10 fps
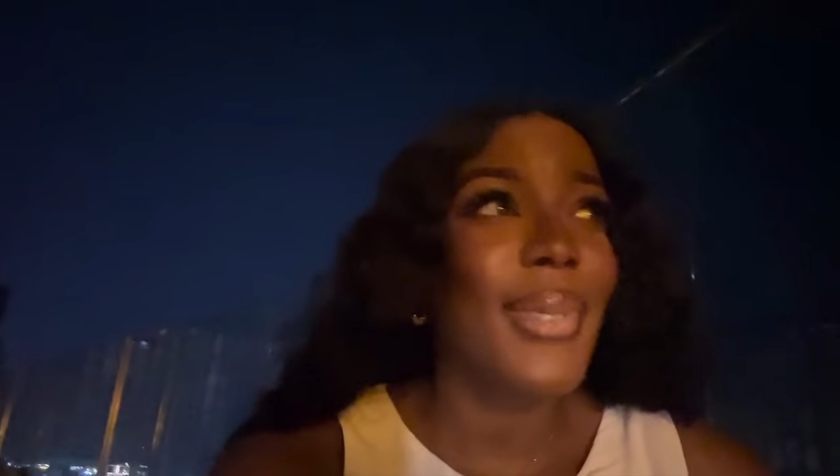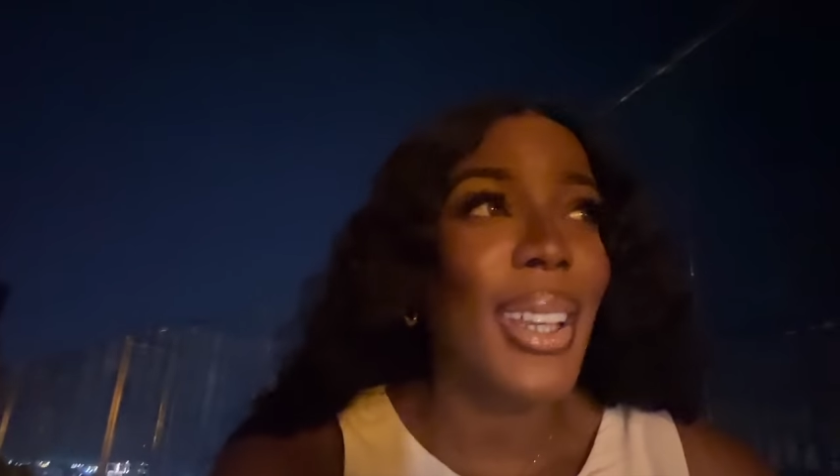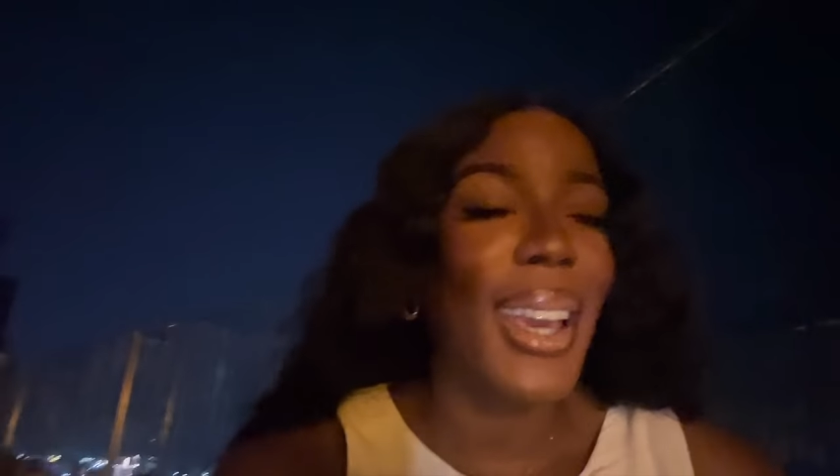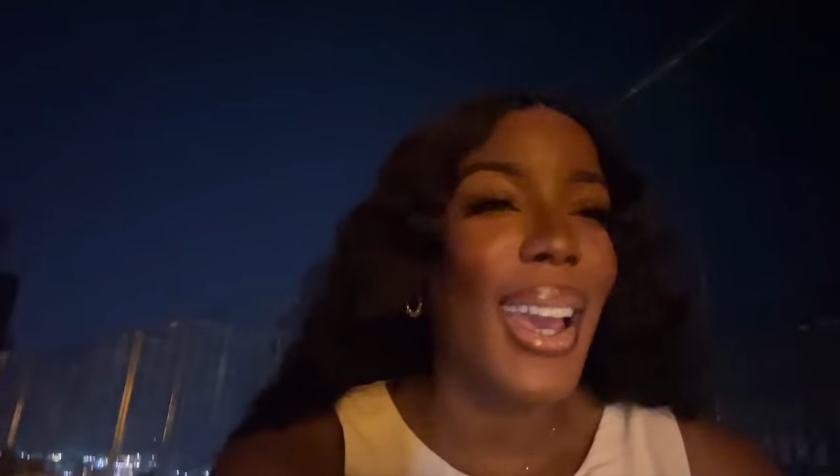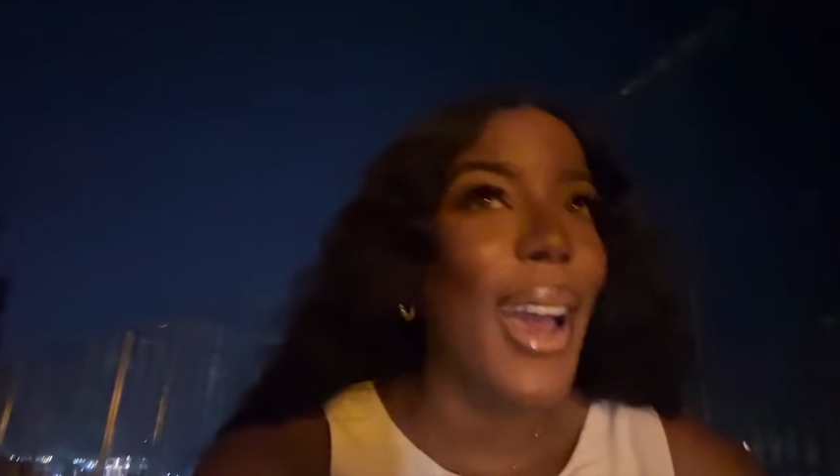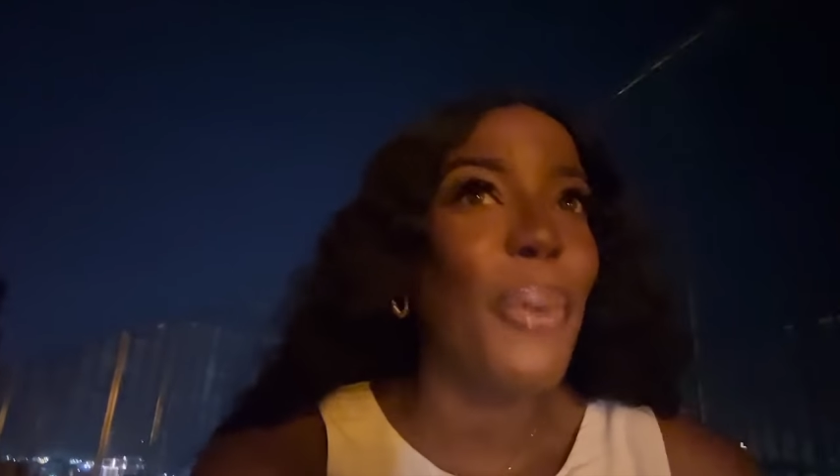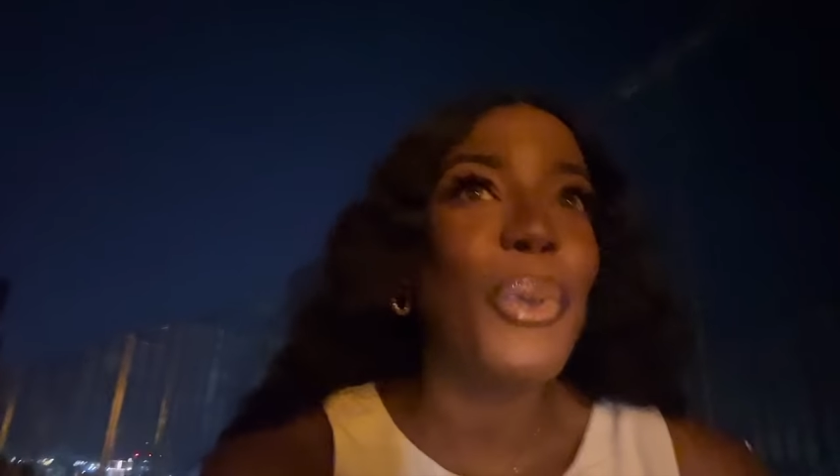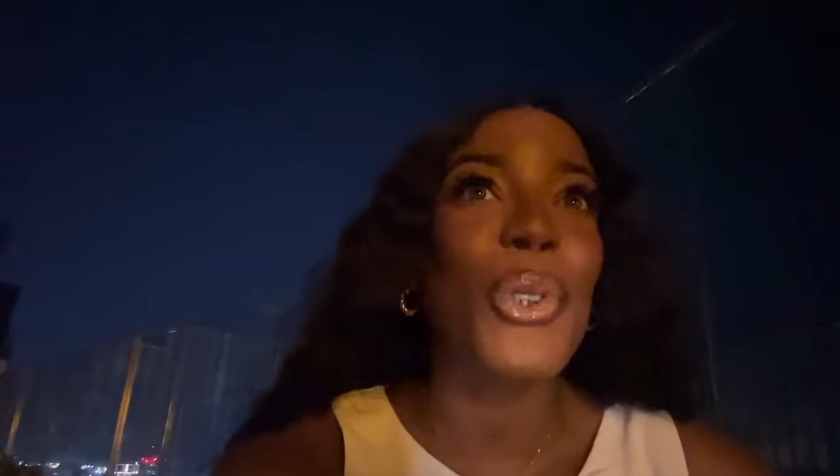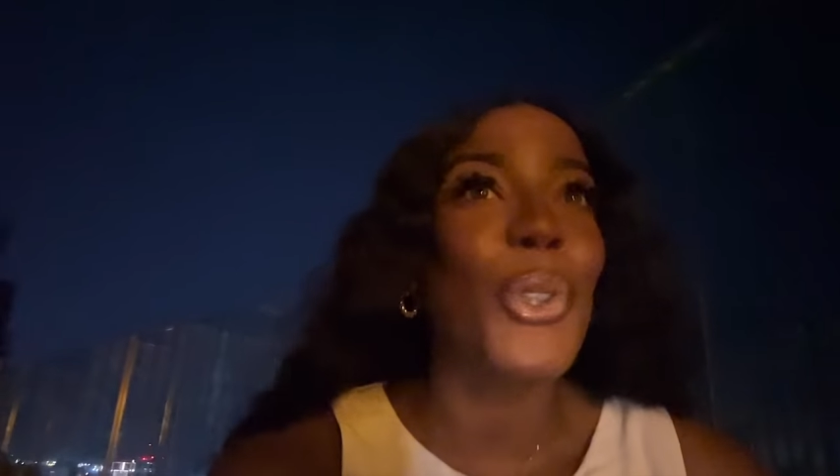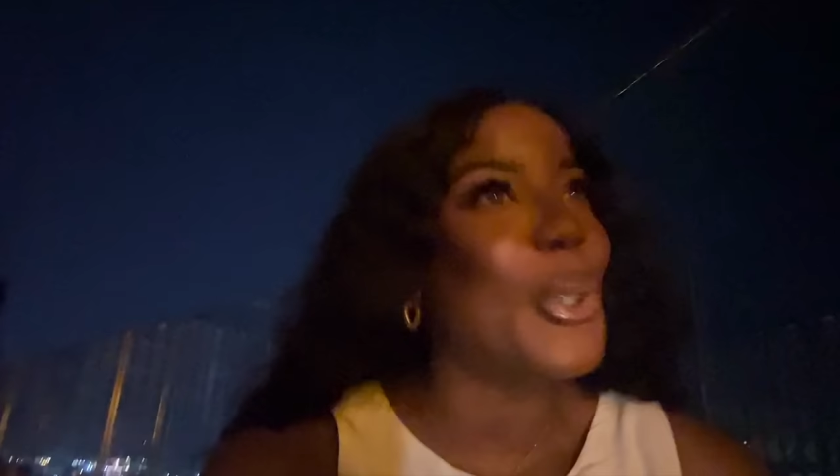yeah, I am
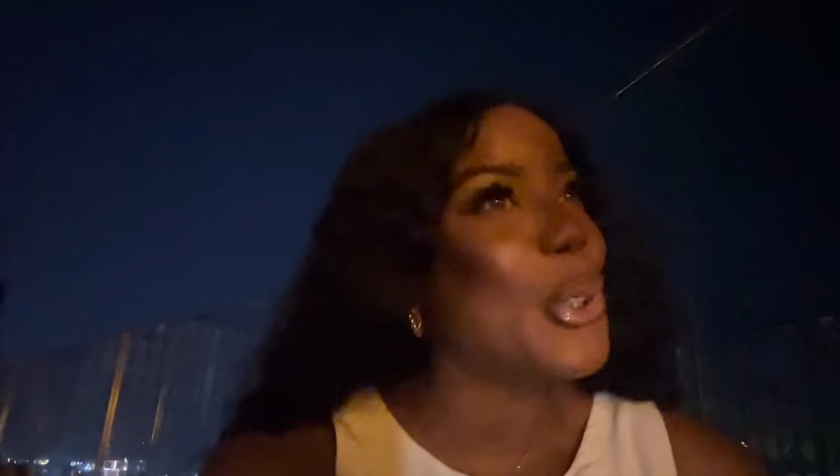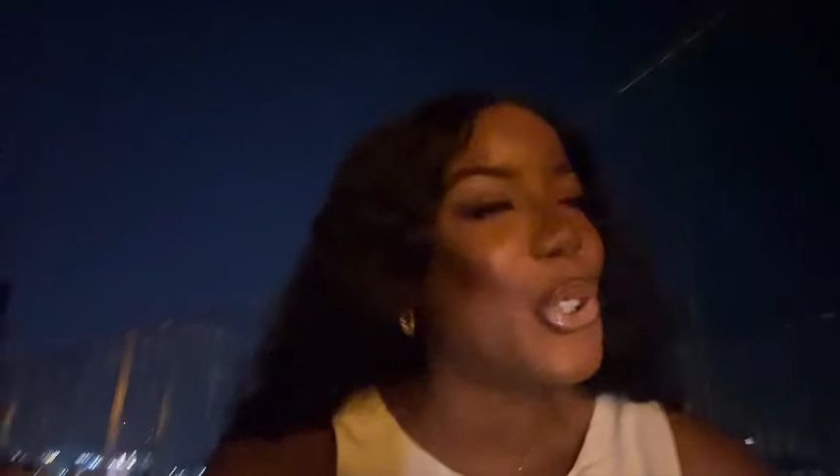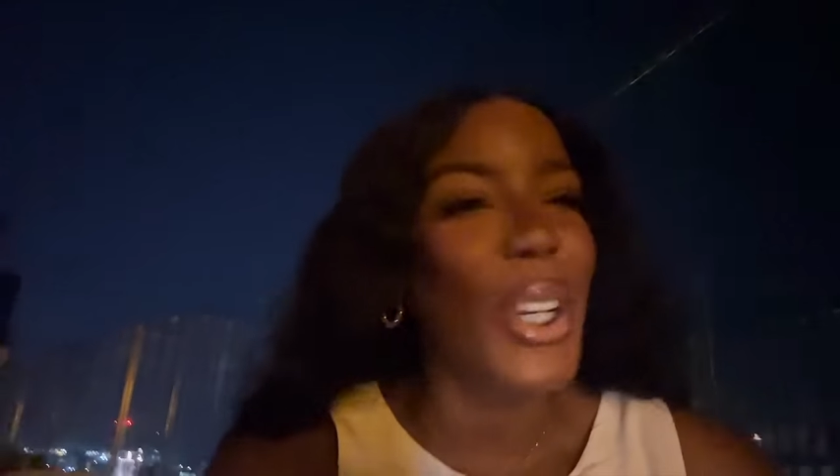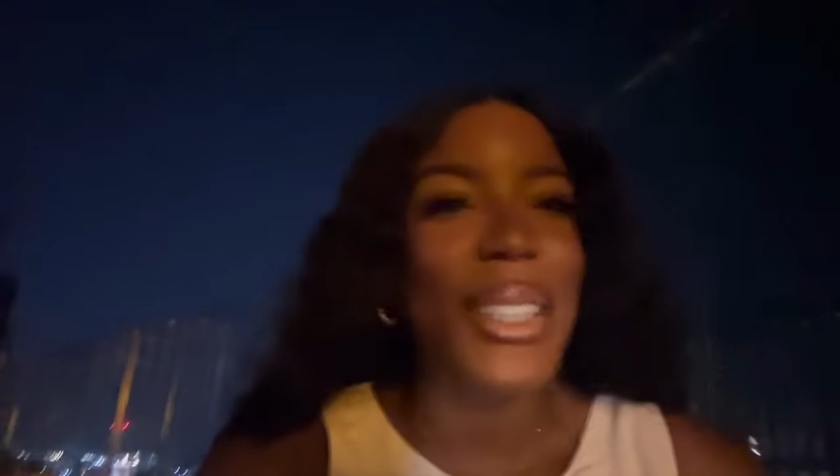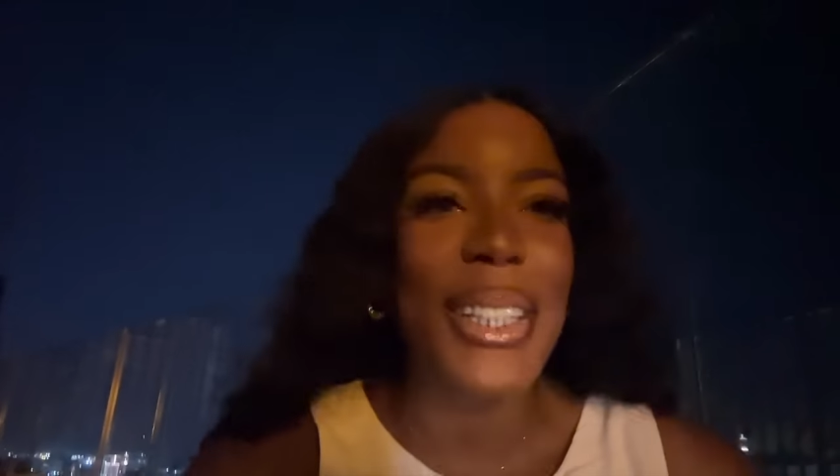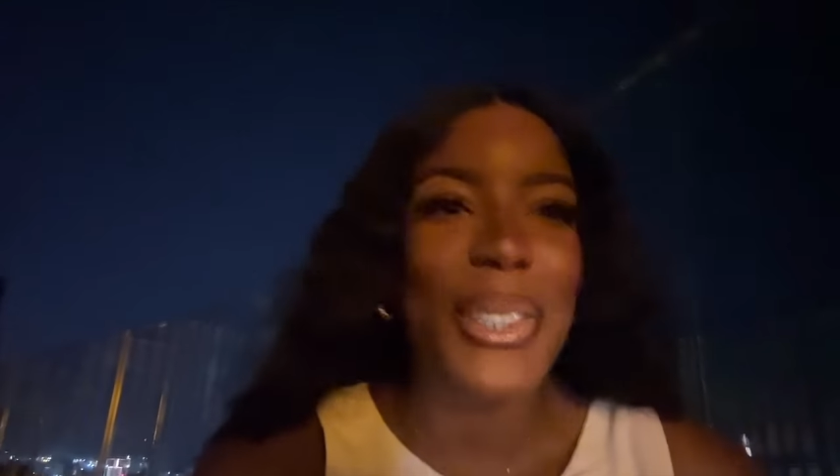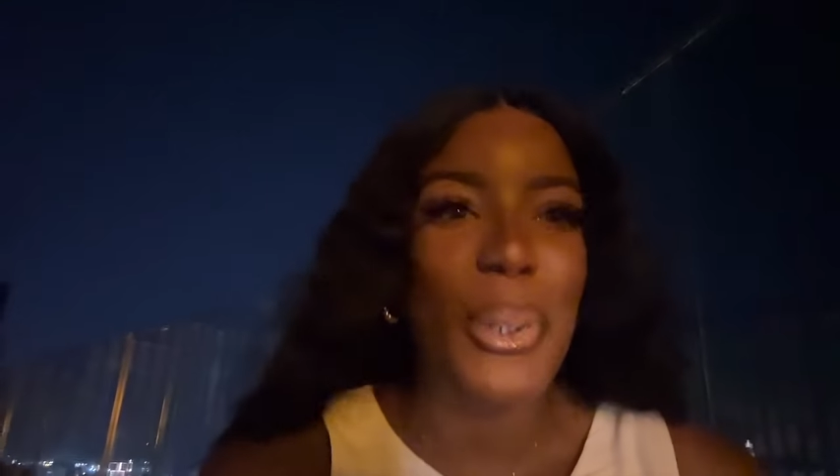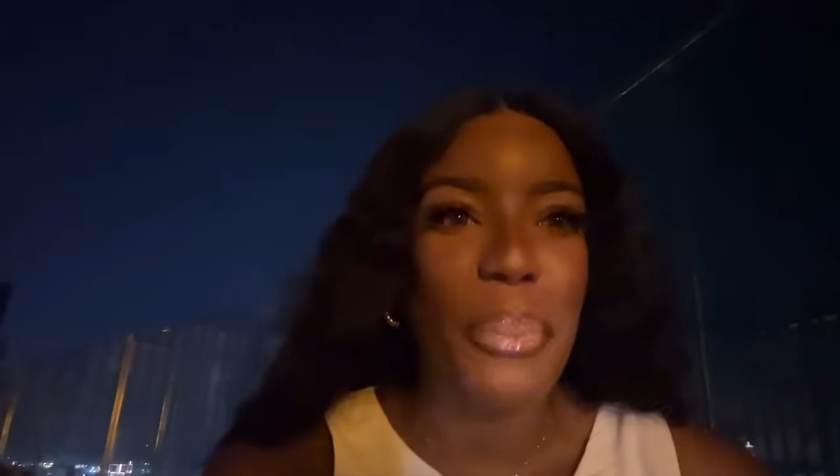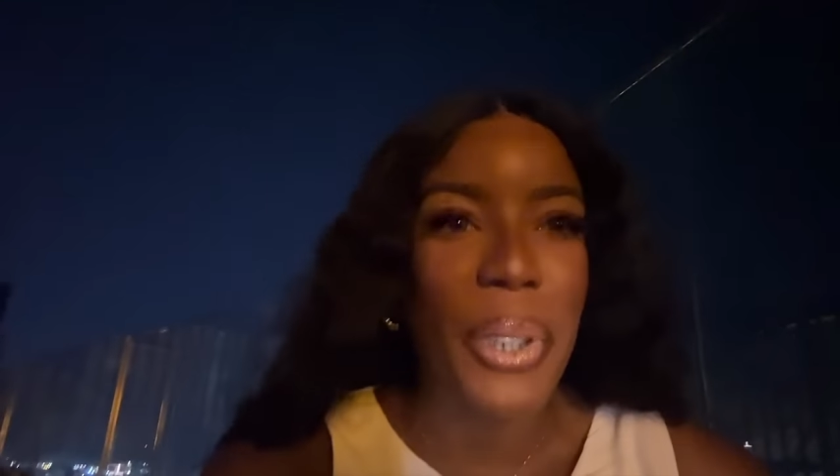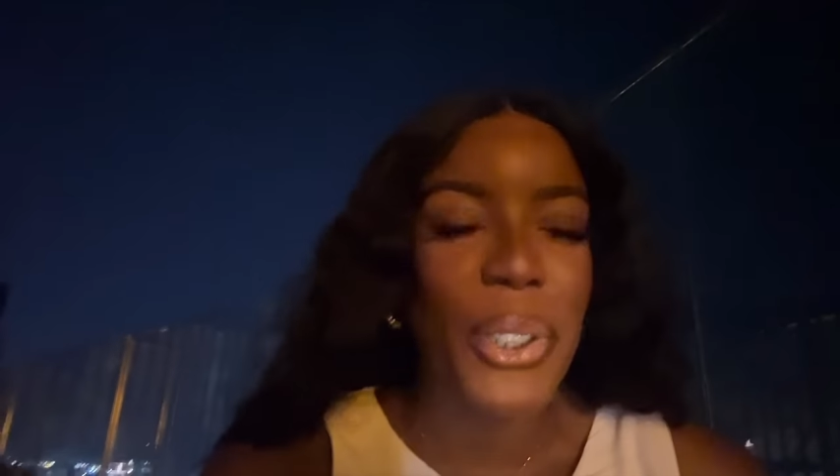also trying to take some
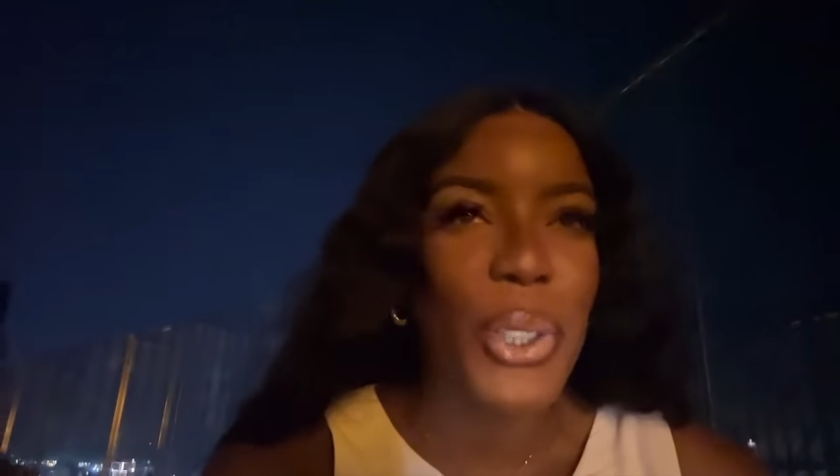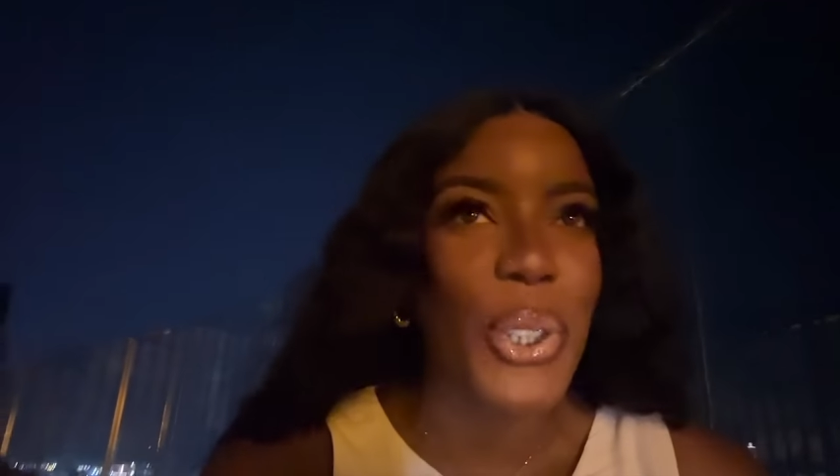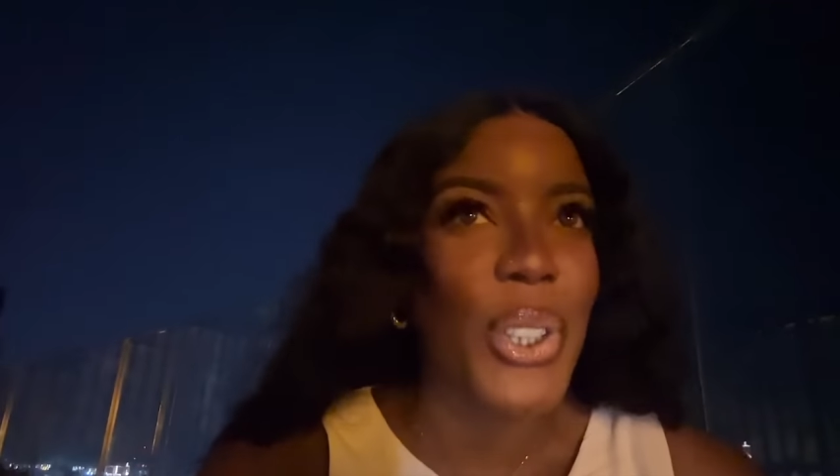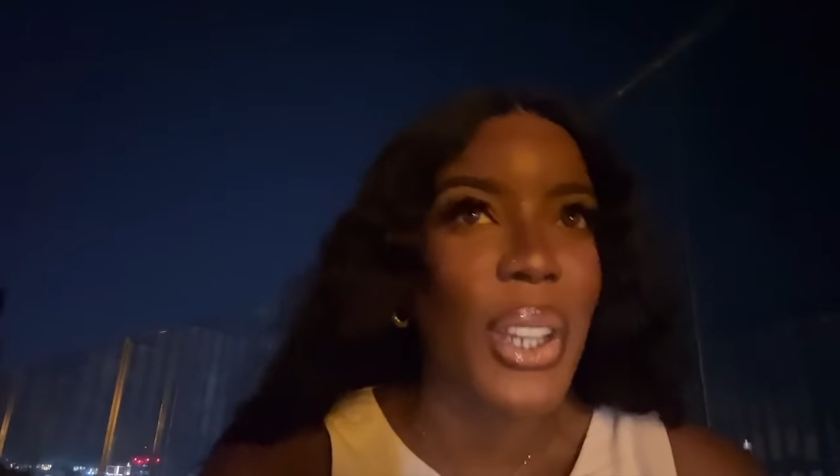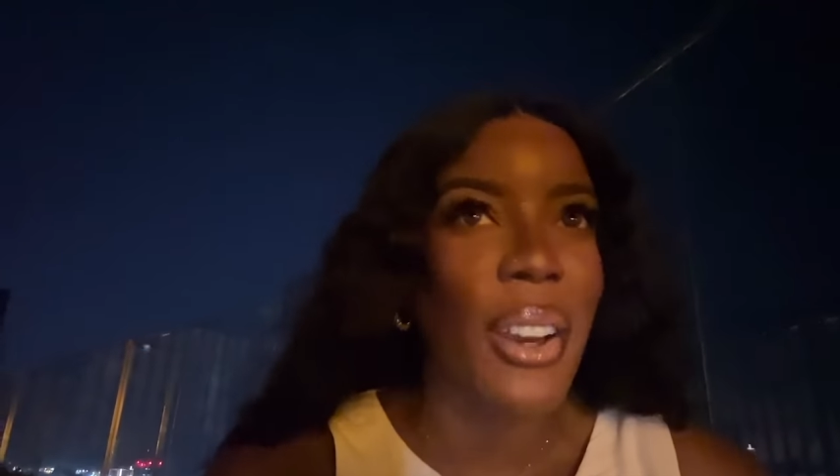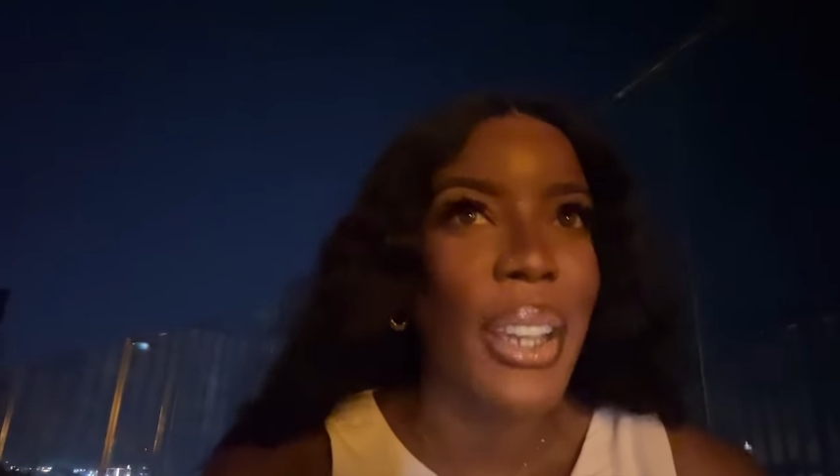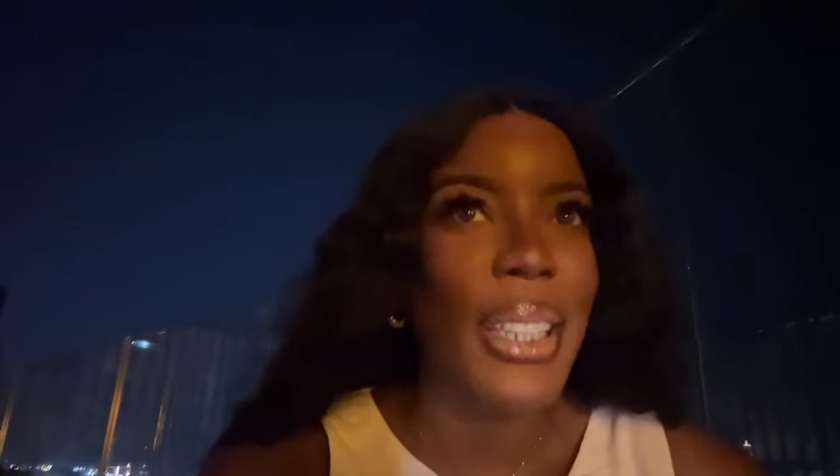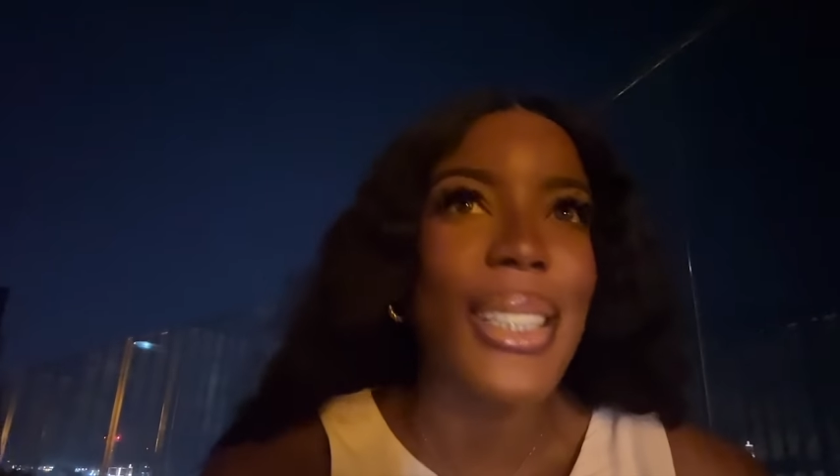pictures tonight.